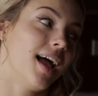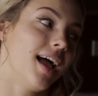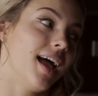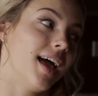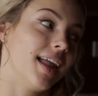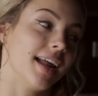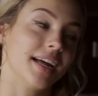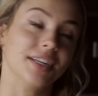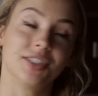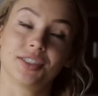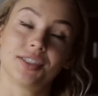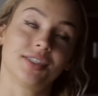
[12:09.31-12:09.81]

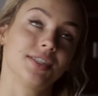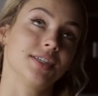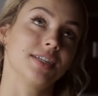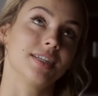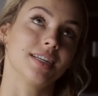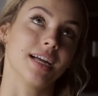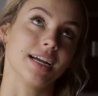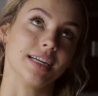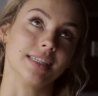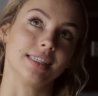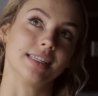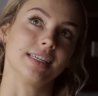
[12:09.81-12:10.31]
and I just
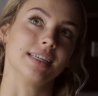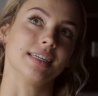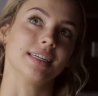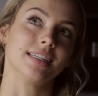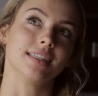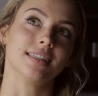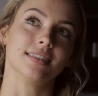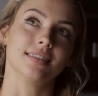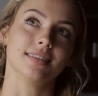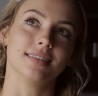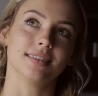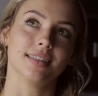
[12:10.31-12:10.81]
turned
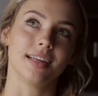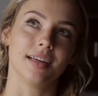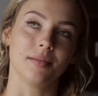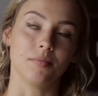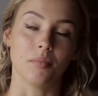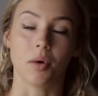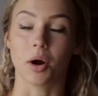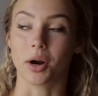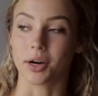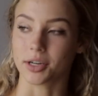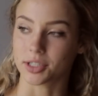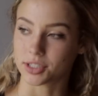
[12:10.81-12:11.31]
19
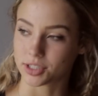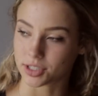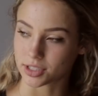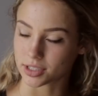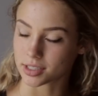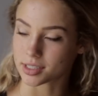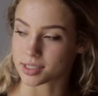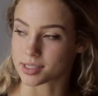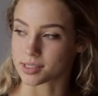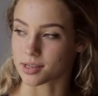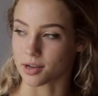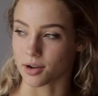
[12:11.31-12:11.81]
in March.
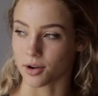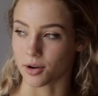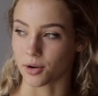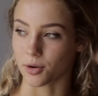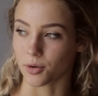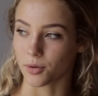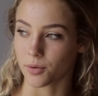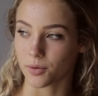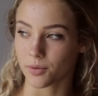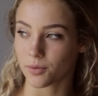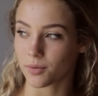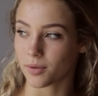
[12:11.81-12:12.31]

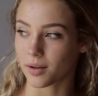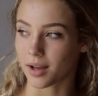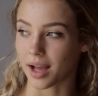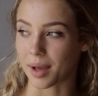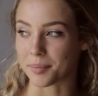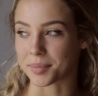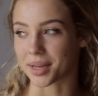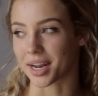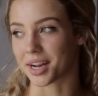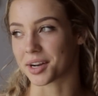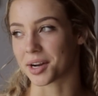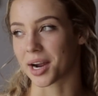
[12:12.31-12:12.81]
So,
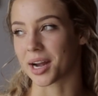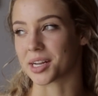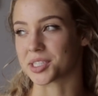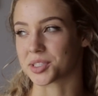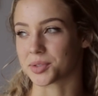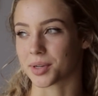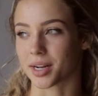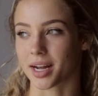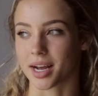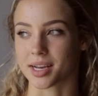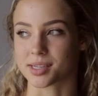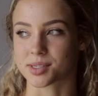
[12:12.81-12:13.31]
I mean, I
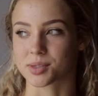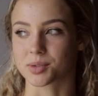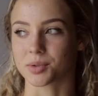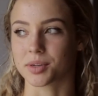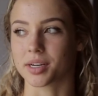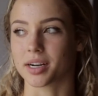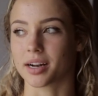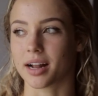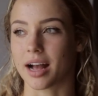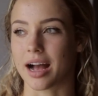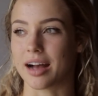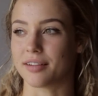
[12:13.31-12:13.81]
graduated high school a
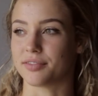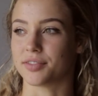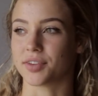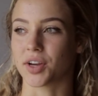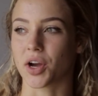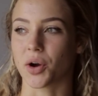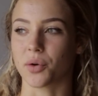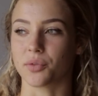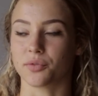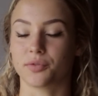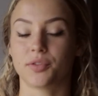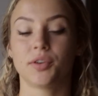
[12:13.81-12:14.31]
year and a half
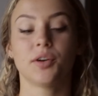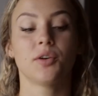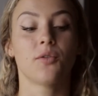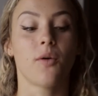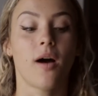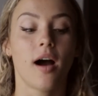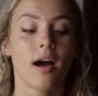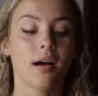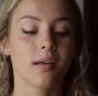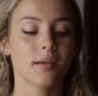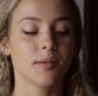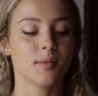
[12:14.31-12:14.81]
ago, and for a
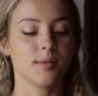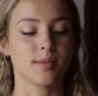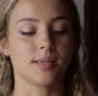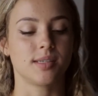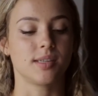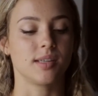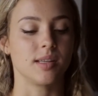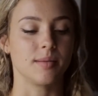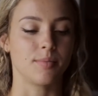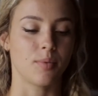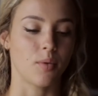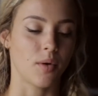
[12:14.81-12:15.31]
while it
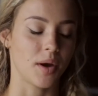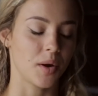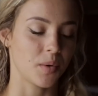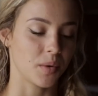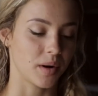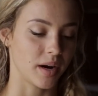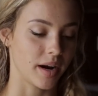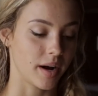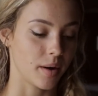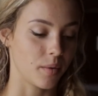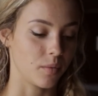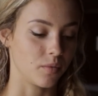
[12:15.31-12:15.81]
was to the point
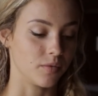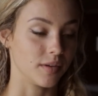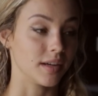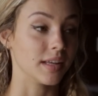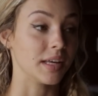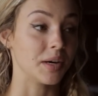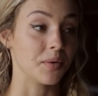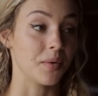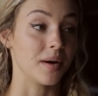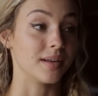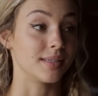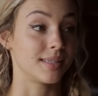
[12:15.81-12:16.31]
where I
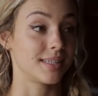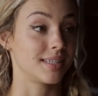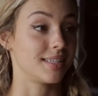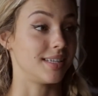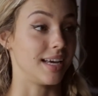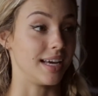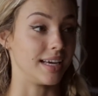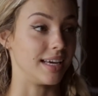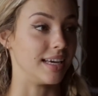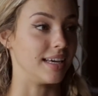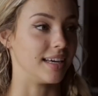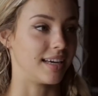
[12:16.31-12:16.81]
really wasn't
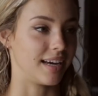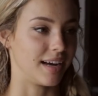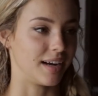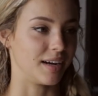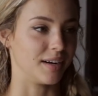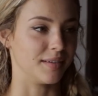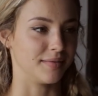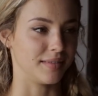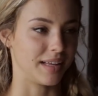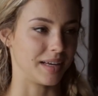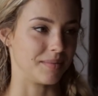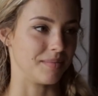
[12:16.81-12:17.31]
taking
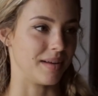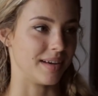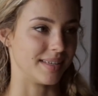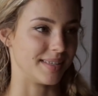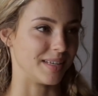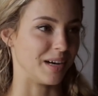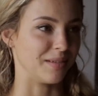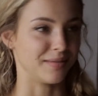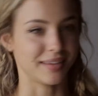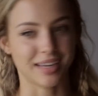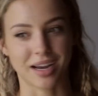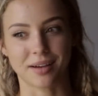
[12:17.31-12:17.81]
care of, like,
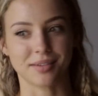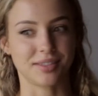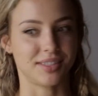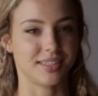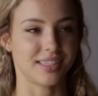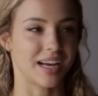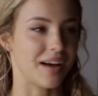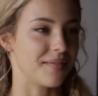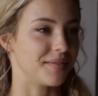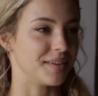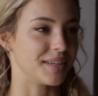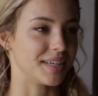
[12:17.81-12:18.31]
myself. Like, I was
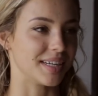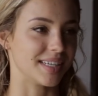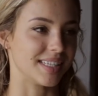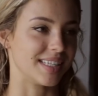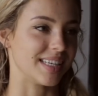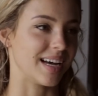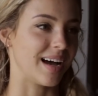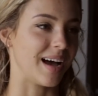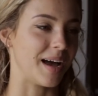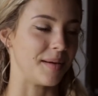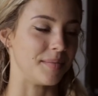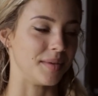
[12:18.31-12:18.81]
just having a good
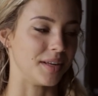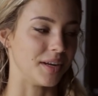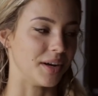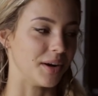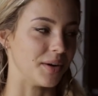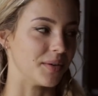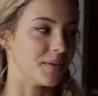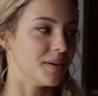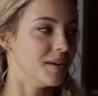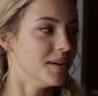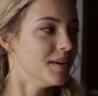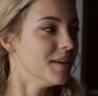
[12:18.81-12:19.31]
time, you
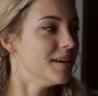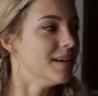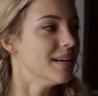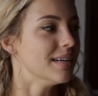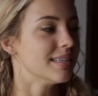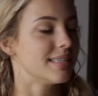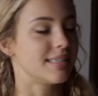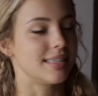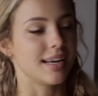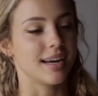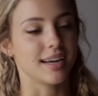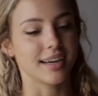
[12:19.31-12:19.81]
know,
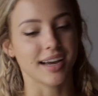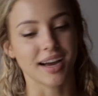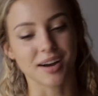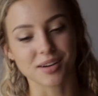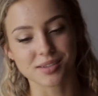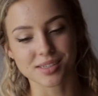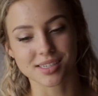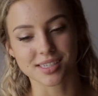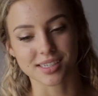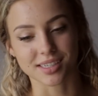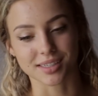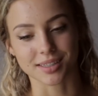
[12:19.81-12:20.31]
staying
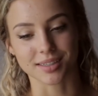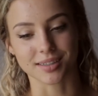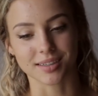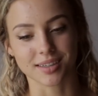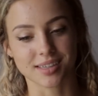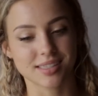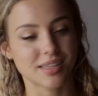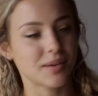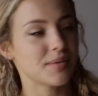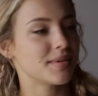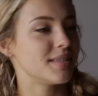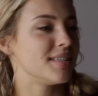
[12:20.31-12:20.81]
out till,
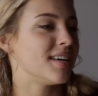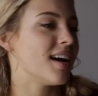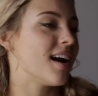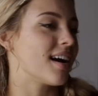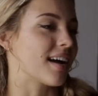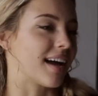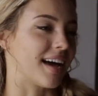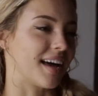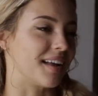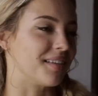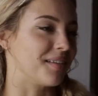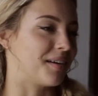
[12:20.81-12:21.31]
because I was
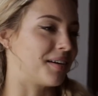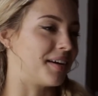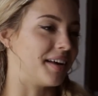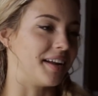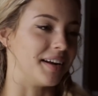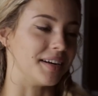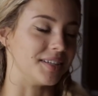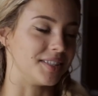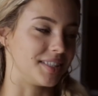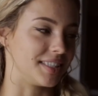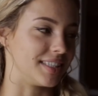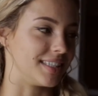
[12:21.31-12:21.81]
young, I had a lot of
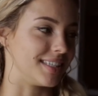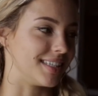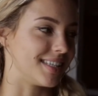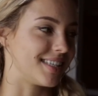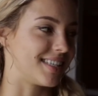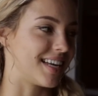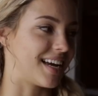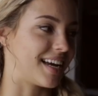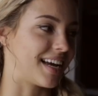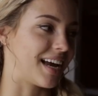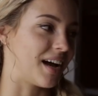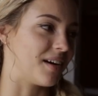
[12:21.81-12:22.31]
energy,
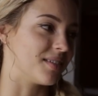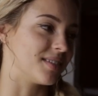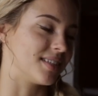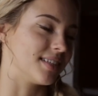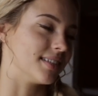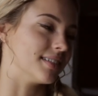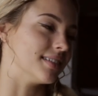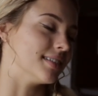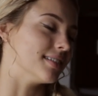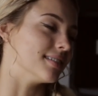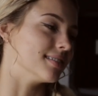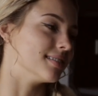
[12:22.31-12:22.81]
staying out
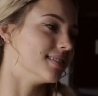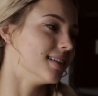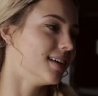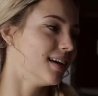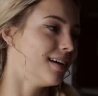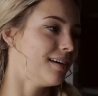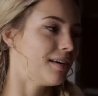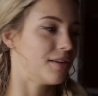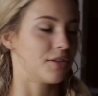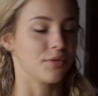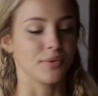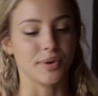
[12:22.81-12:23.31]
till
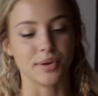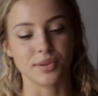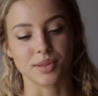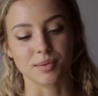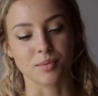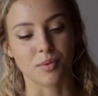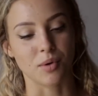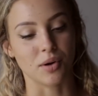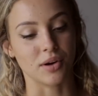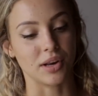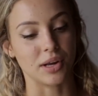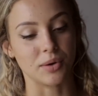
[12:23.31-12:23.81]
3 in
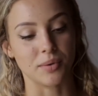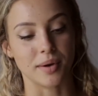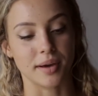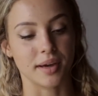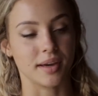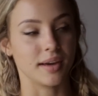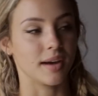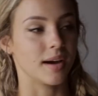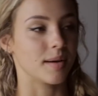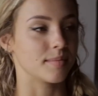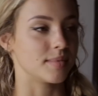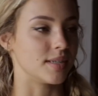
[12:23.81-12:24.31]
the morning,
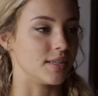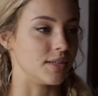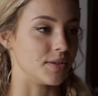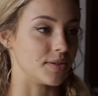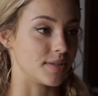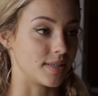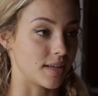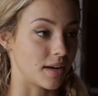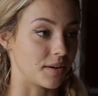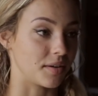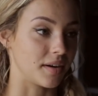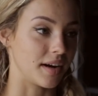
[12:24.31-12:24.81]
waking up to do
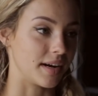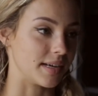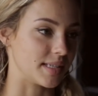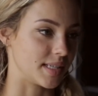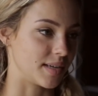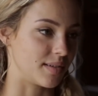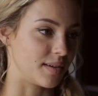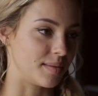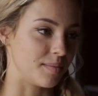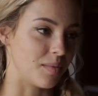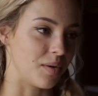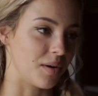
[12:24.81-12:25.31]

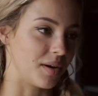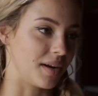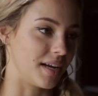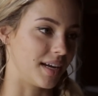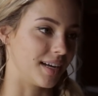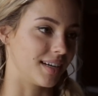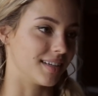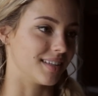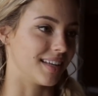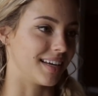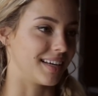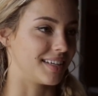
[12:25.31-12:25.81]
sunrise every
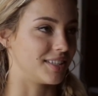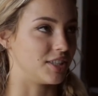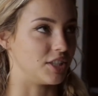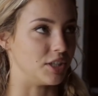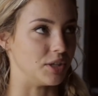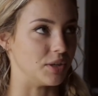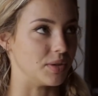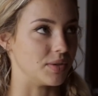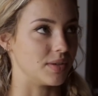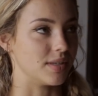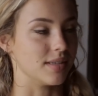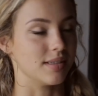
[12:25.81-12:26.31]
morning, like
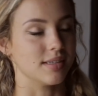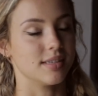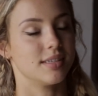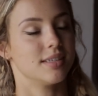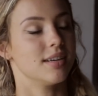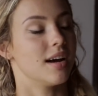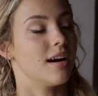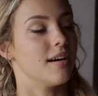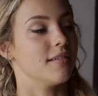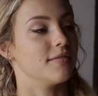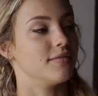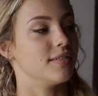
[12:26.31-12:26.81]
shoots and
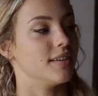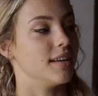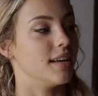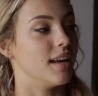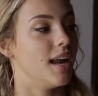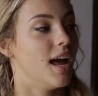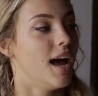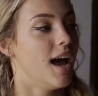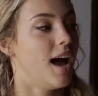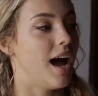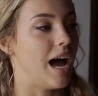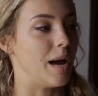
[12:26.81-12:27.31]
stuff,
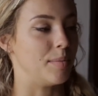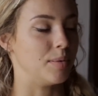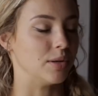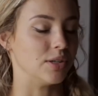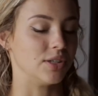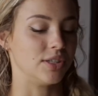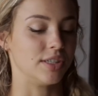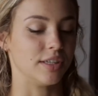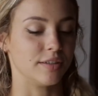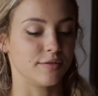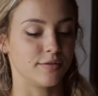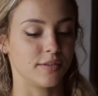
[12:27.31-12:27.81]
and I
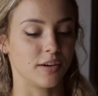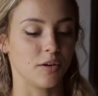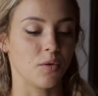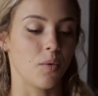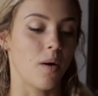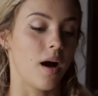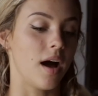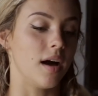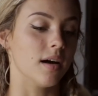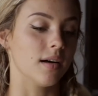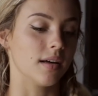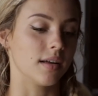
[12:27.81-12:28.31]
pushed it for a
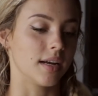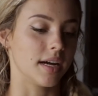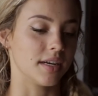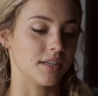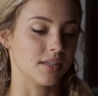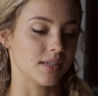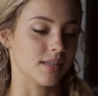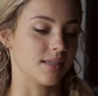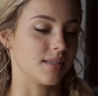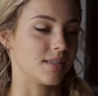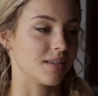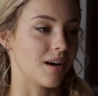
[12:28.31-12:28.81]
while, and I
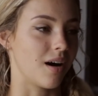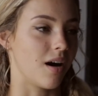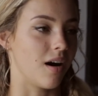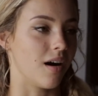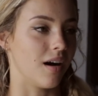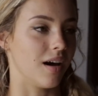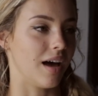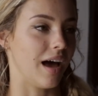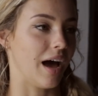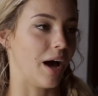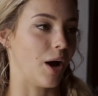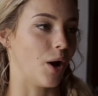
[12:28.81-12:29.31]
just
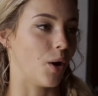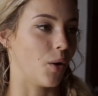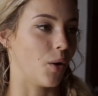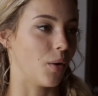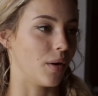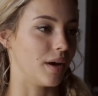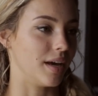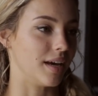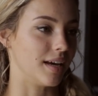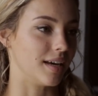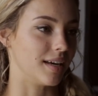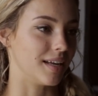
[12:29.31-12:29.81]
saw how
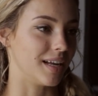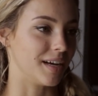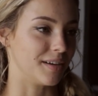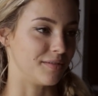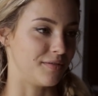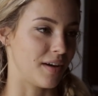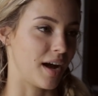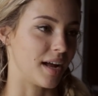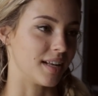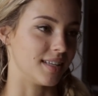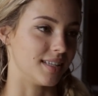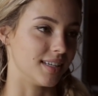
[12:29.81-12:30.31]
it
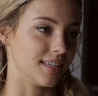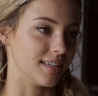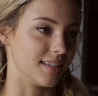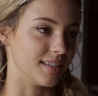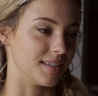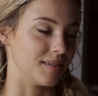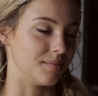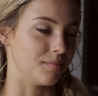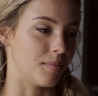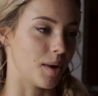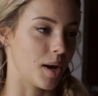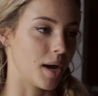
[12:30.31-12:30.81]

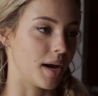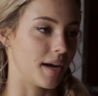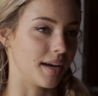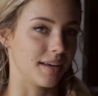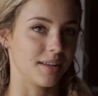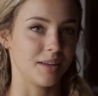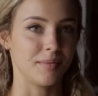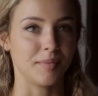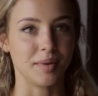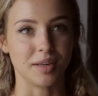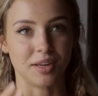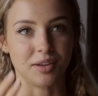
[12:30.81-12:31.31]
affected I
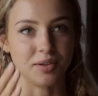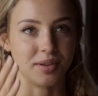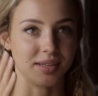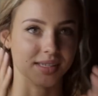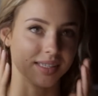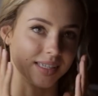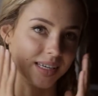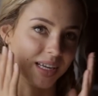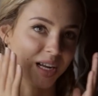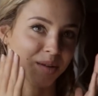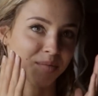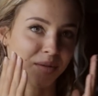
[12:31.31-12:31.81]
mean, you could
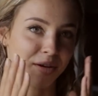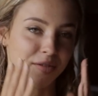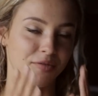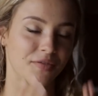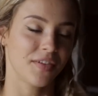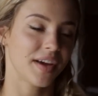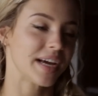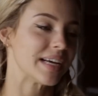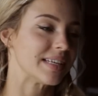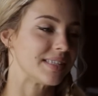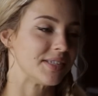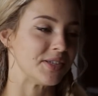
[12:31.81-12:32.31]
see it on my
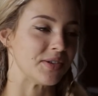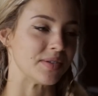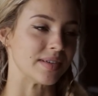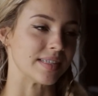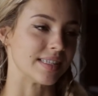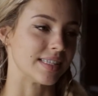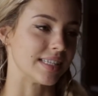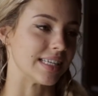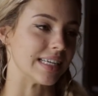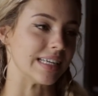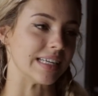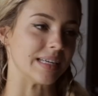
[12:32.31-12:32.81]
face, you
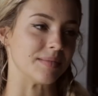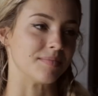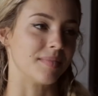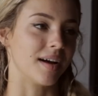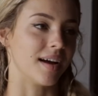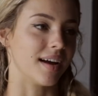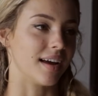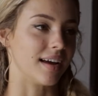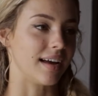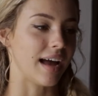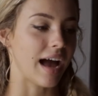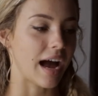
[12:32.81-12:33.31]
could see it in
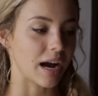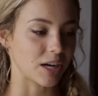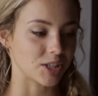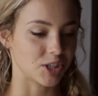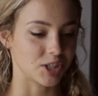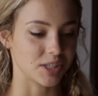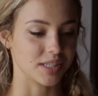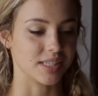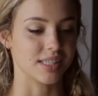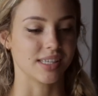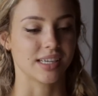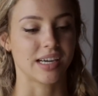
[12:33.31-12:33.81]
my
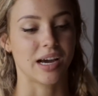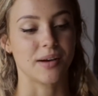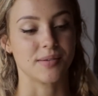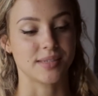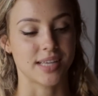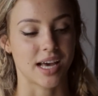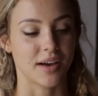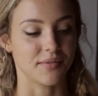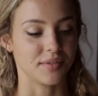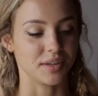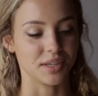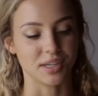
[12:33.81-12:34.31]
actions, like, I was
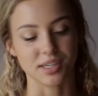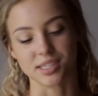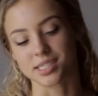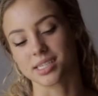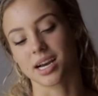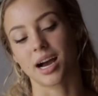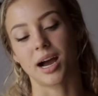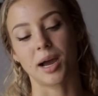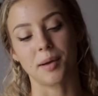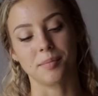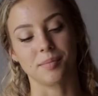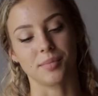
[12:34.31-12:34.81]
having a good
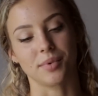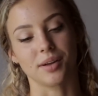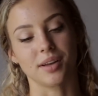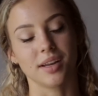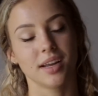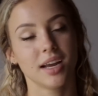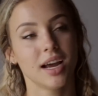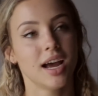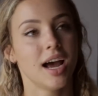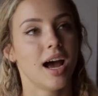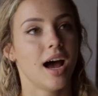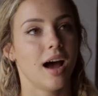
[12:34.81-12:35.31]
time, but
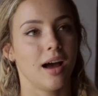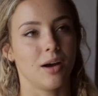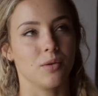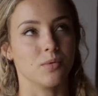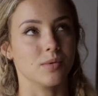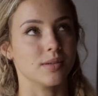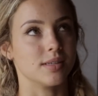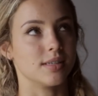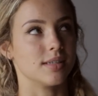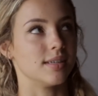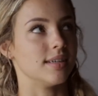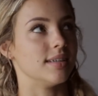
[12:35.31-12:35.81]
I
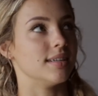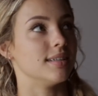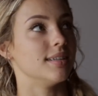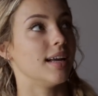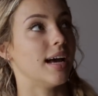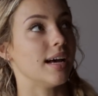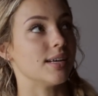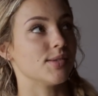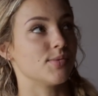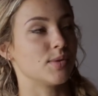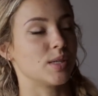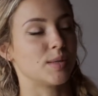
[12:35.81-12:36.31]
wasn't
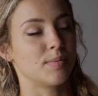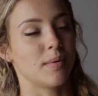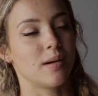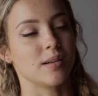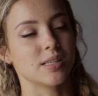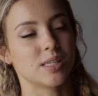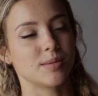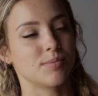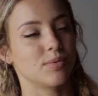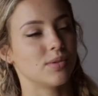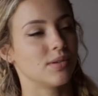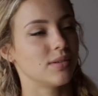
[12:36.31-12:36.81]
as
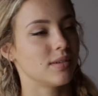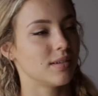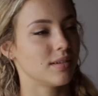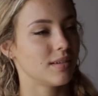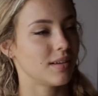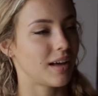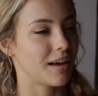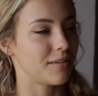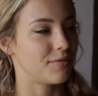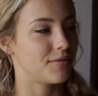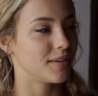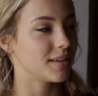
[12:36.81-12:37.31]
responsible,
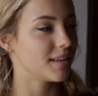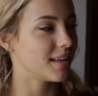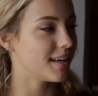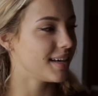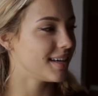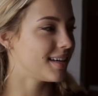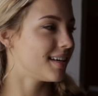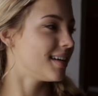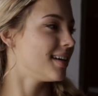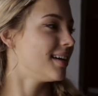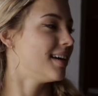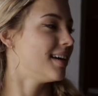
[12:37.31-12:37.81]
I feel like,